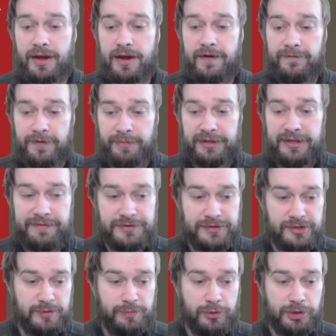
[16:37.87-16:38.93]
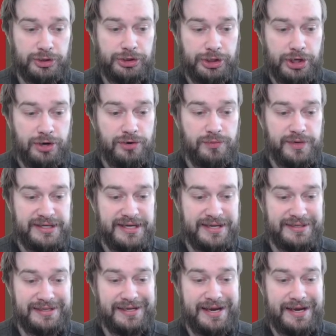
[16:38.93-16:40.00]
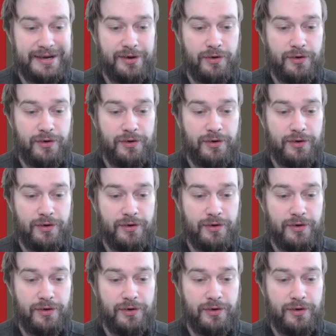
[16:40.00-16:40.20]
From the levels of support shown, we designate